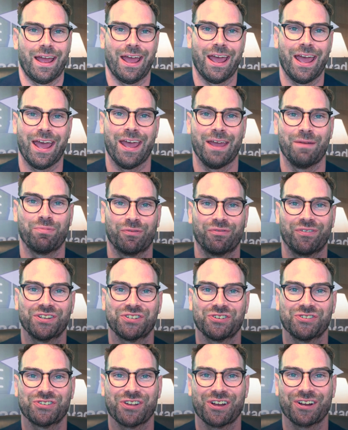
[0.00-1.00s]
Hey,
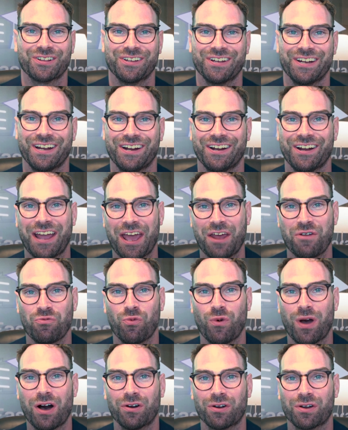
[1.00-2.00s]
Professor Stuckler here, and
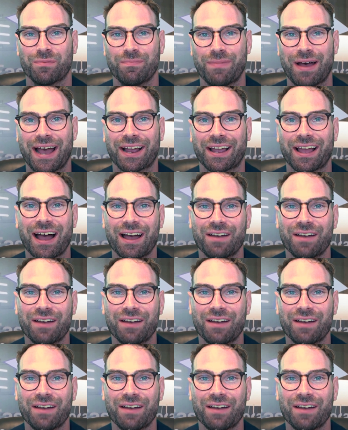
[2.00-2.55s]
welcome back.